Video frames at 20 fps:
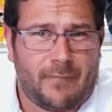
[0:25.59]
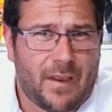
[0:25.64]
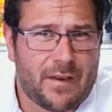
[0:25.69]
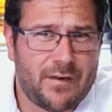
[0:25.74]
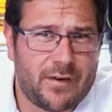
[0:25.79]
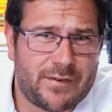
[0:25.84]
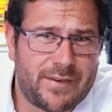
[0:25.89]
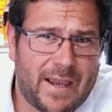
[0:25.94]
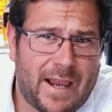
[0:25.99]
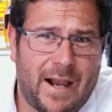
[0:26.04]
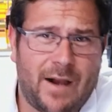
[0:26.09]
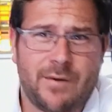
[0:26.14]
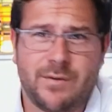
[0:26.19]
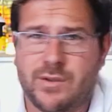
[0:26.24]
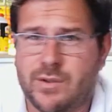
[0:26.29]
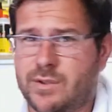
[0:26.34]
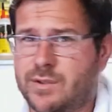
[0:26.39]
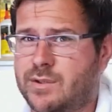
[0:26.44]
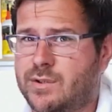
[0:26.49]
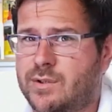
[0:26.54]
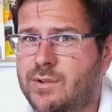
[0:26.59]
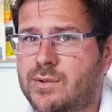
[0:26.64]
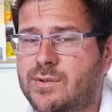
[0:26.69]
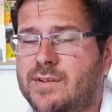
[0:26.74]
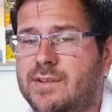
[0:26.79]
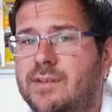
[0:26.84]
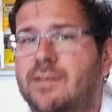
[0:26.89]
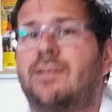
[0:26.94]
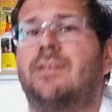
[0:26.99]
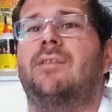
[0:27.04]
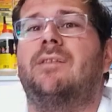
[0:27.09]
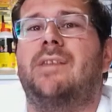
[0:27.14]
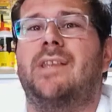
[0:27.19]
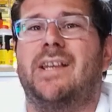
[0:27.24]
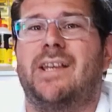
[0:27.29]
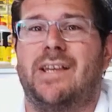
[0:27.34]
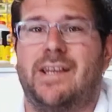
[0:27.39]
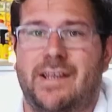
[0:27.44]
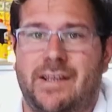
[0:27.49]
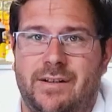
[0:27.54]
Not the outdoor tools,
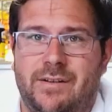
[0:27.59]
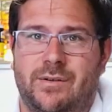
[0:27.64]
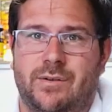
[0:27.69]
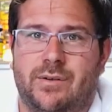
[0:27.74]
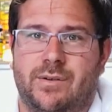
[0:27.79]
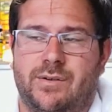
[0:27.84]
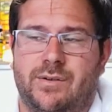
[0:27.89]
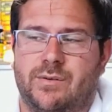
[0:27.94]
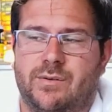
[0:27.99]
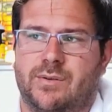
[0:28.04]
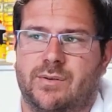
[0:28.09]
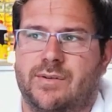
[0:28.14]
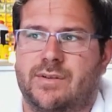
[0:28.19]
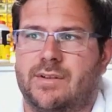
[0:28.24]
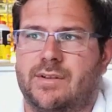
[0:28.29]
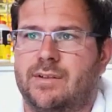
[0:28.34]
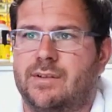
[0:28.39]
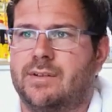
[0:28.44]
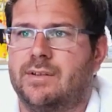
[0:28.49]
the indoor tools.